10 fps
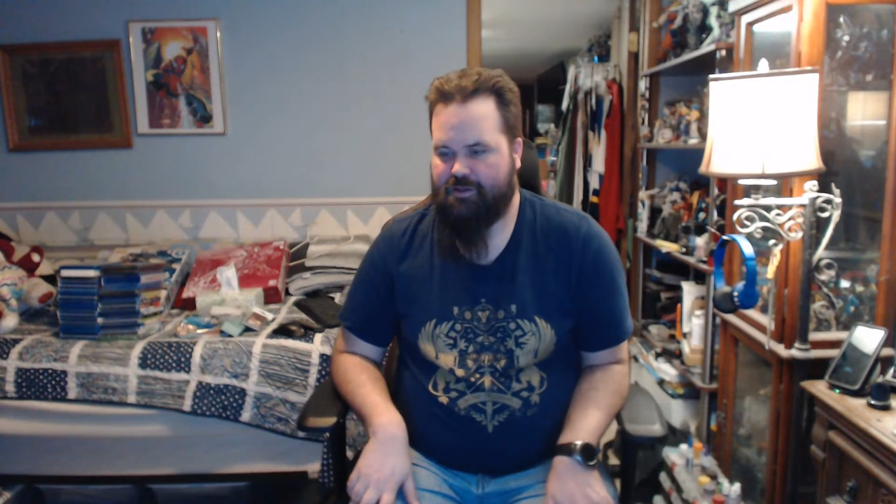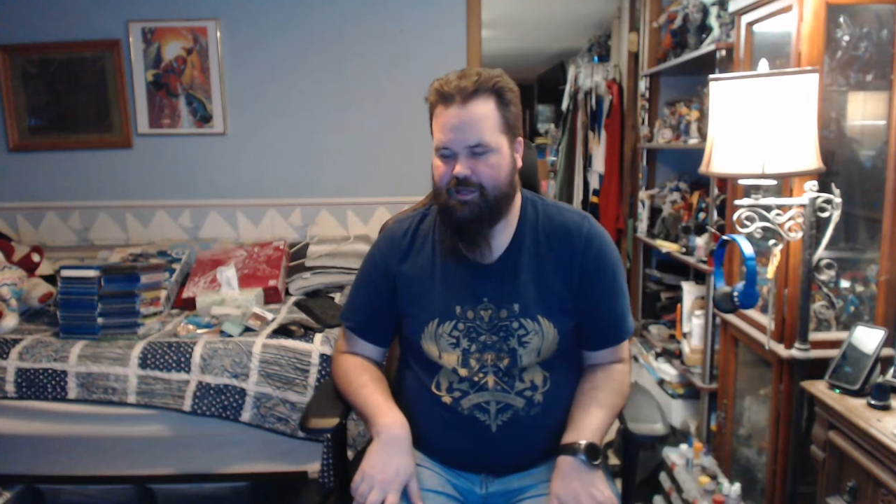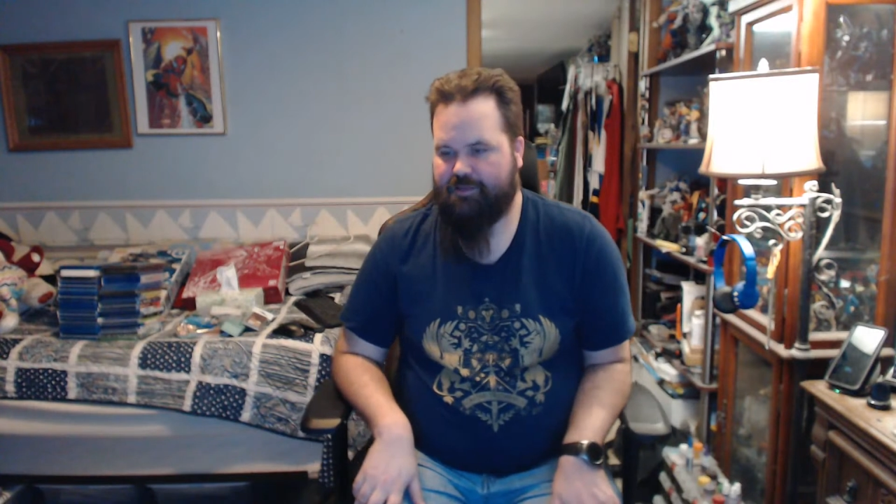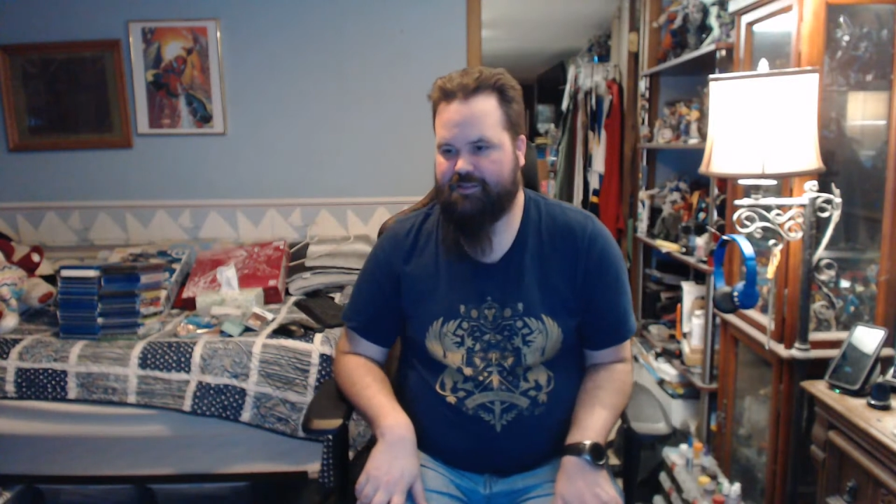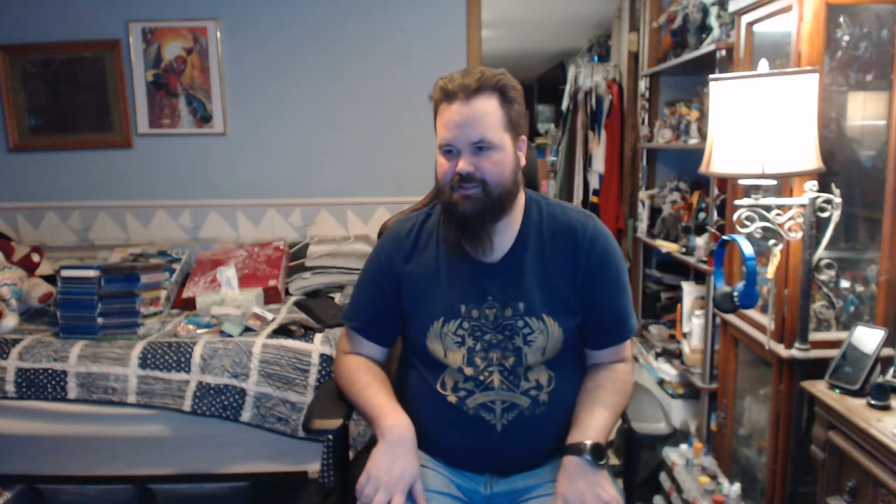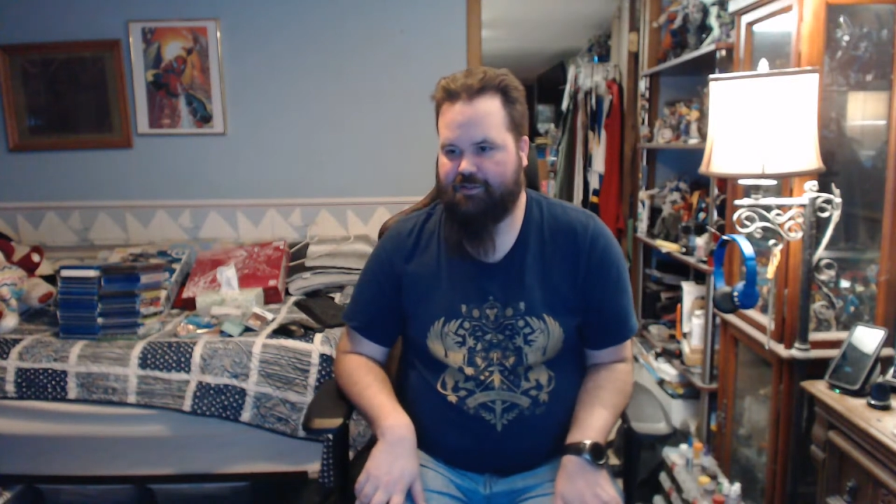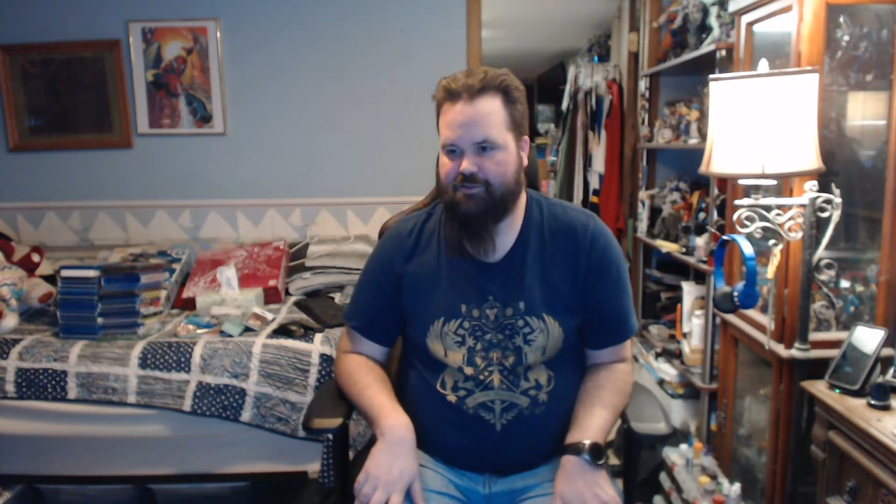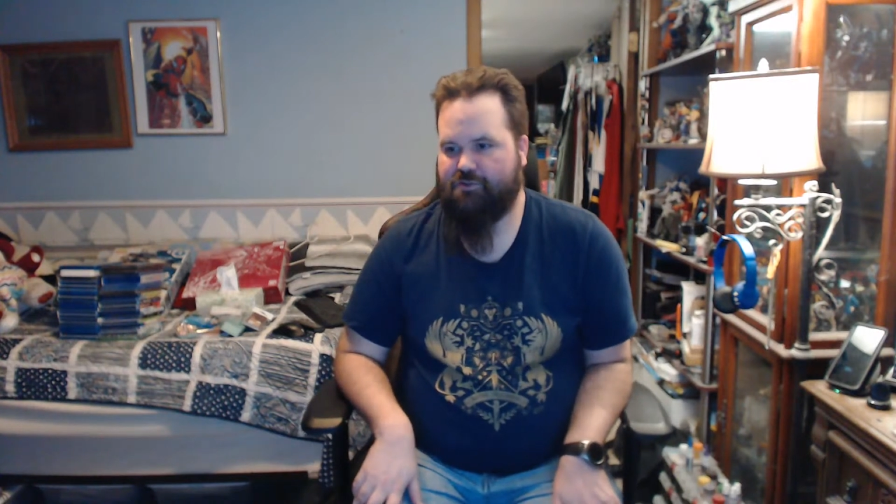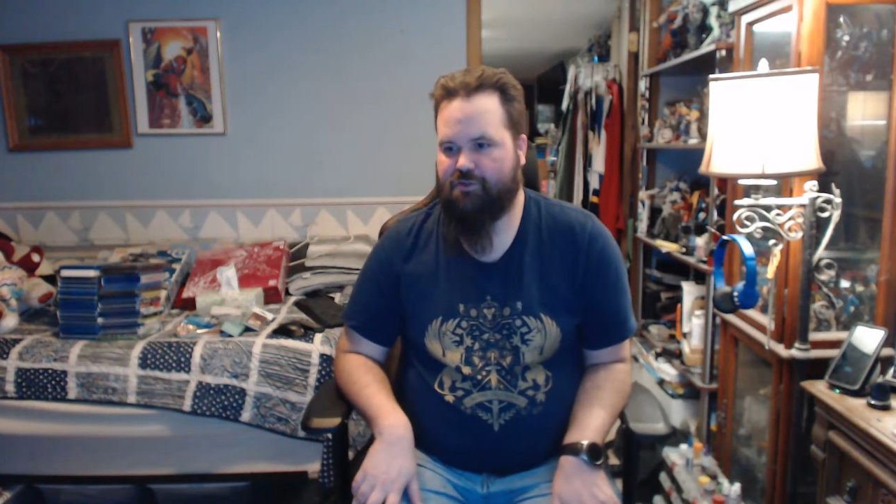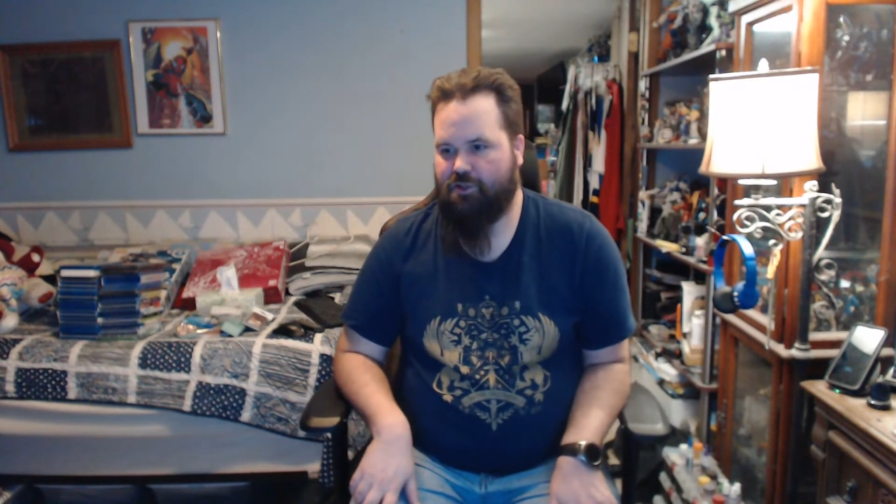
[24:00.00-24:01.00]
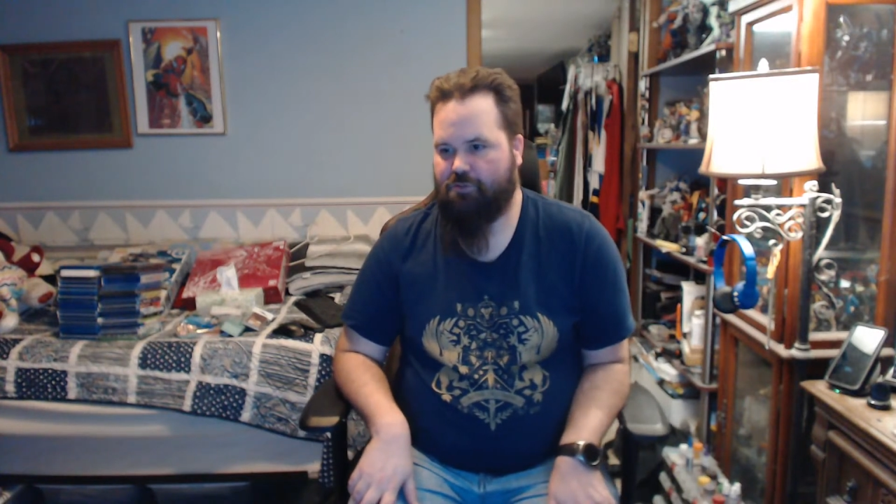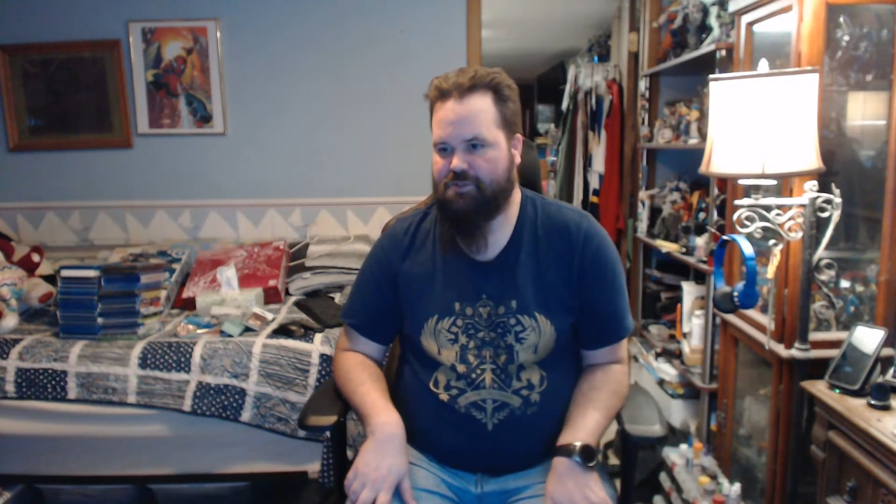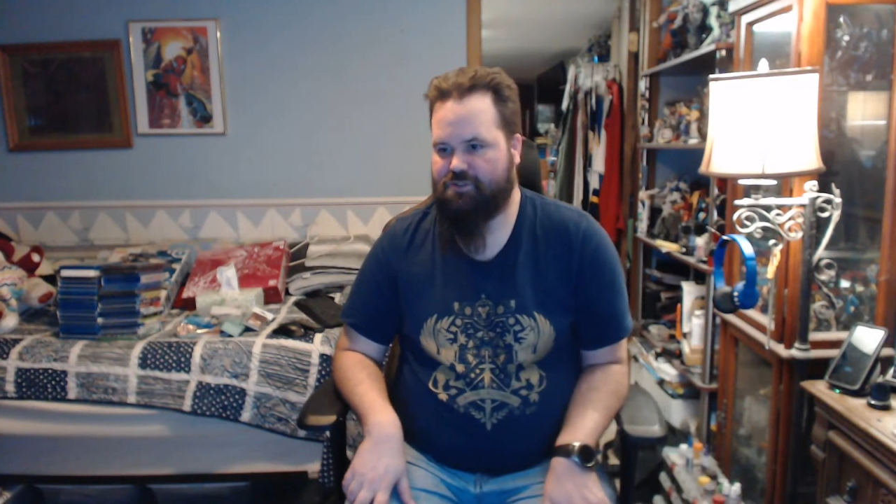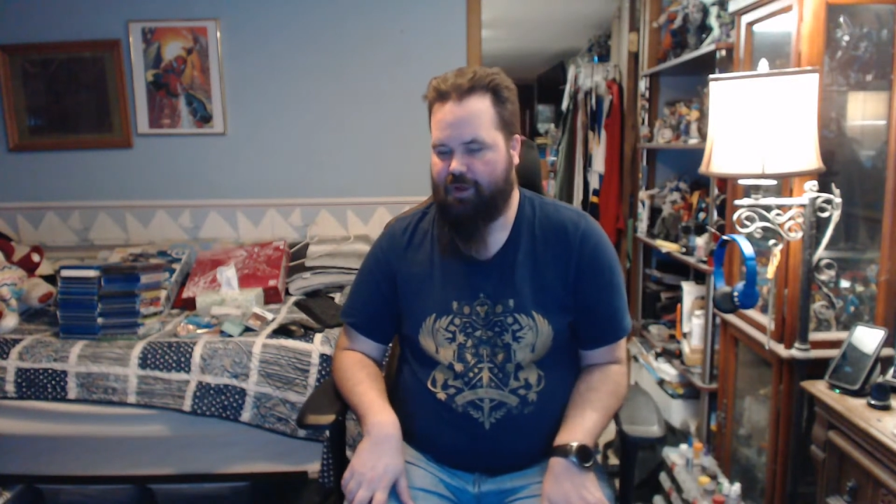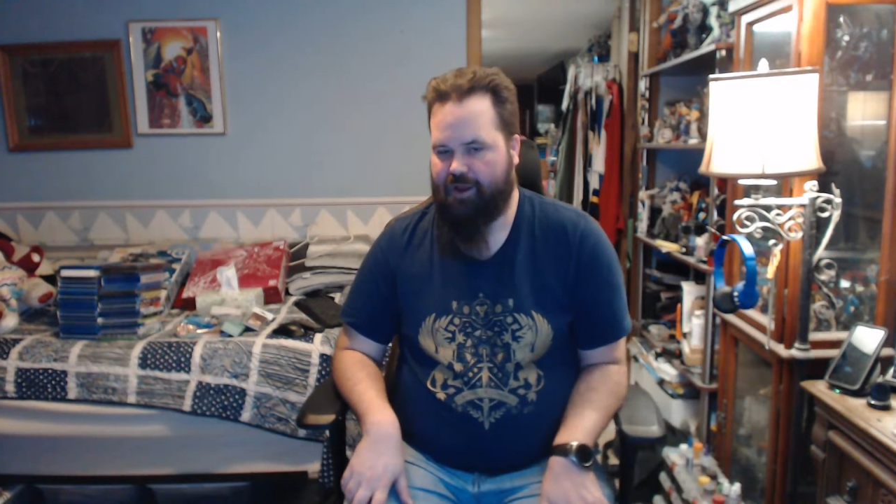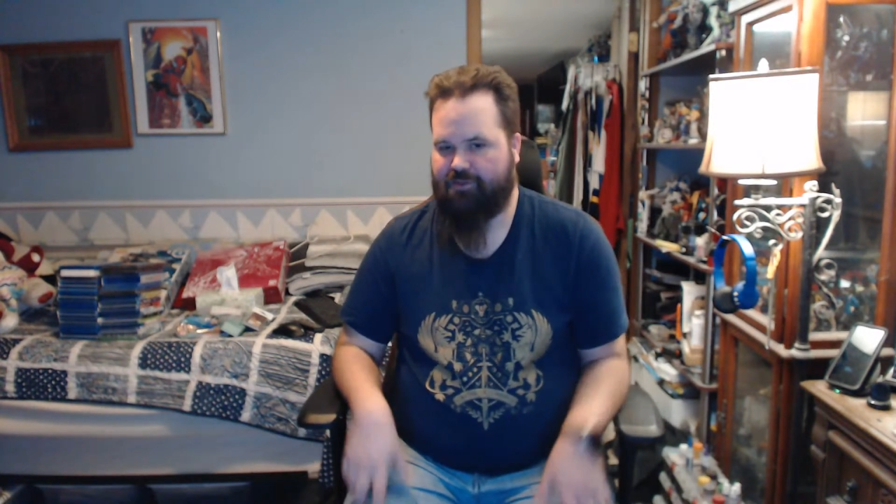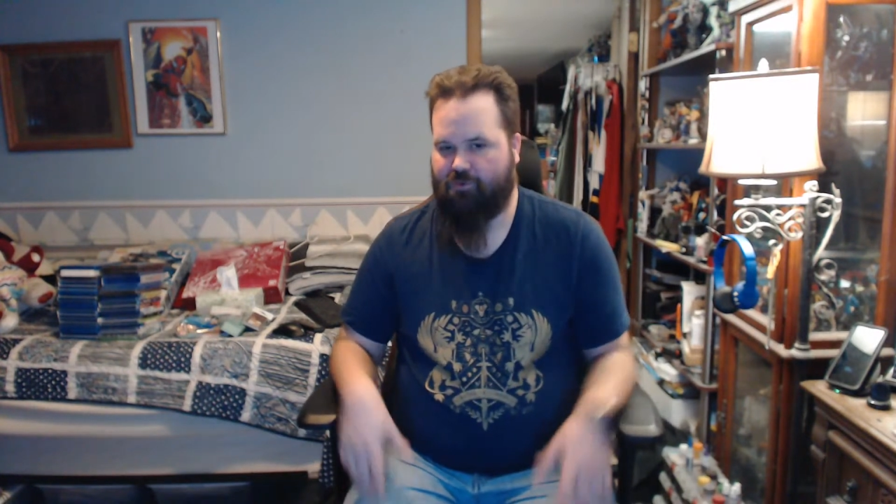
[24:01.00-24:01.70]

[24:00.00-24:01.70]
I think they'll do the Lupus Rex,